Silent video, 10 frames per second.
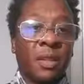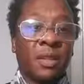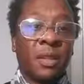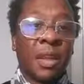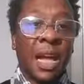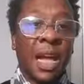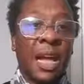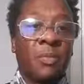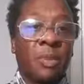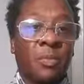than I had
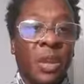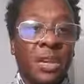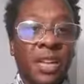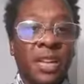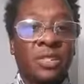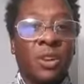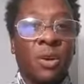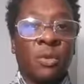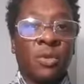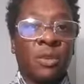with the plantation
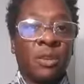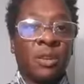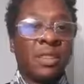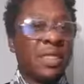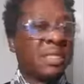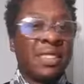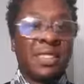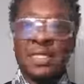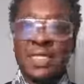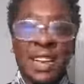owner. It's still
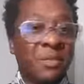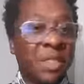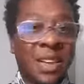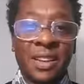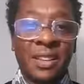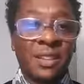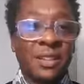the same thinking.